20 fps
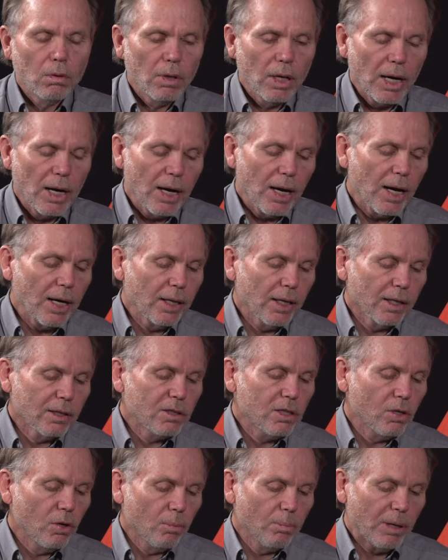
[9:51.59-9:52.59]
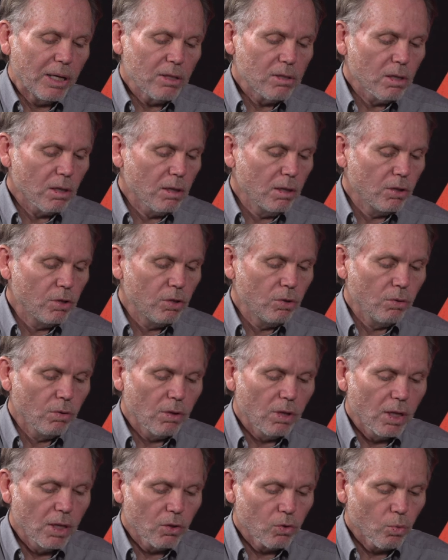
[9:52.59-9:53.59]
I'd like to know basically two
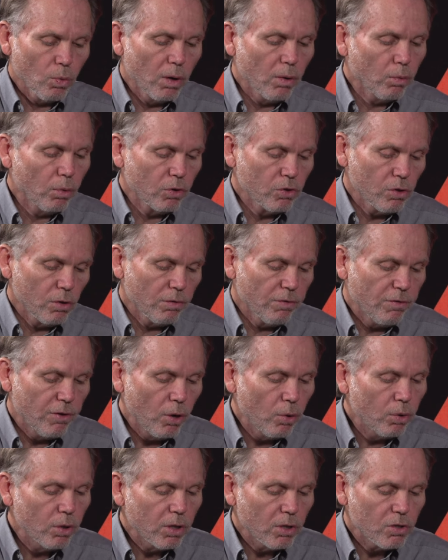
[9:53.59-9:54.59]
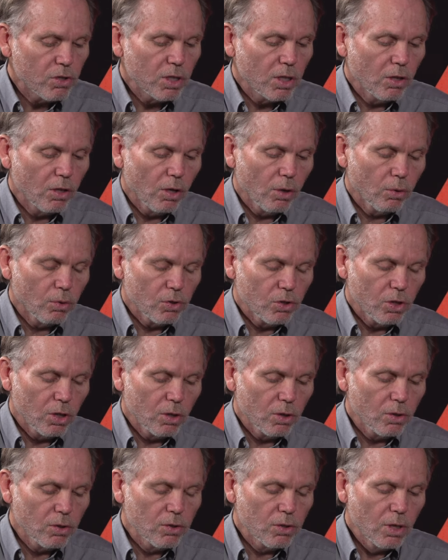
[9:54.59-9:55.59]
things. What was your focus in those
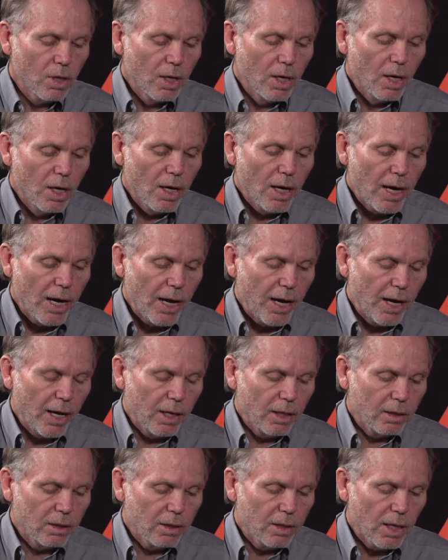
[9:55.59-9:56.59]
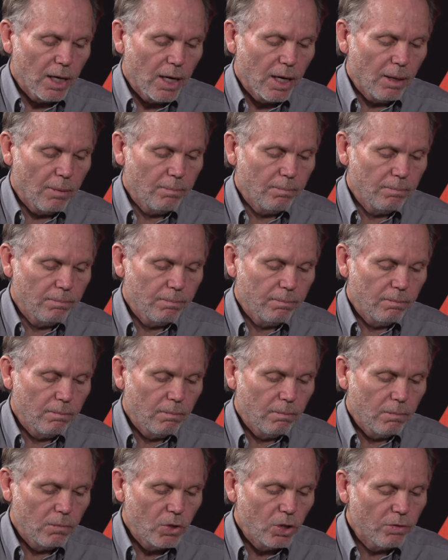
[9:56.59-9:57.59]
years, and
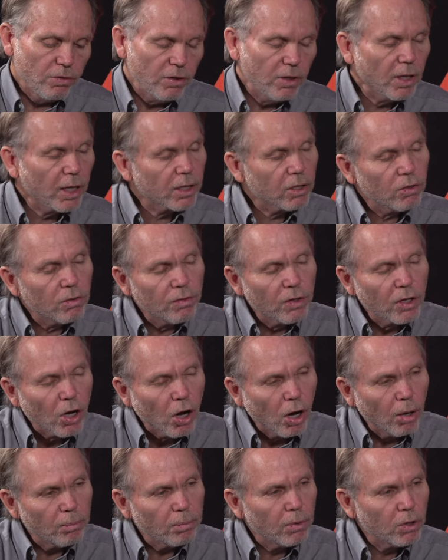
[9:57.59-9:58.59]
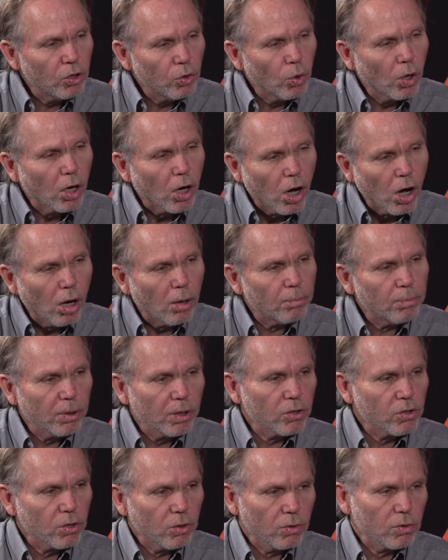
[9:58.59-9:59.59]
um, do you feel like you've accompl- you
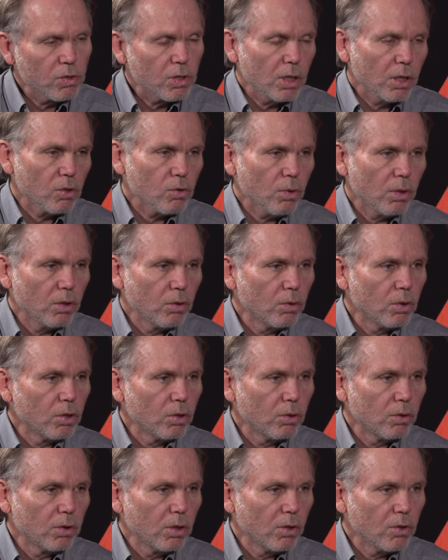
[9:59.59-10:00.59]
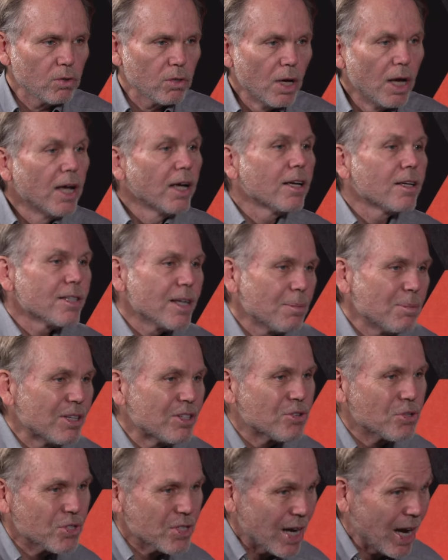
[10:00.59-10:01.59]
accomplished those things while you were doing those? Because I'm
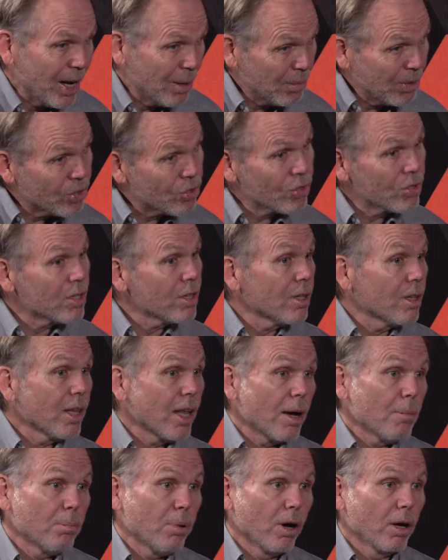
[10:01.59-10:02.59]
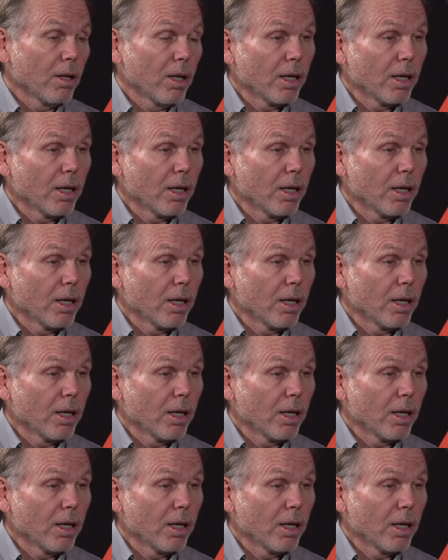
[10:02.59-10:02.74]
interested. I'm interested in that part.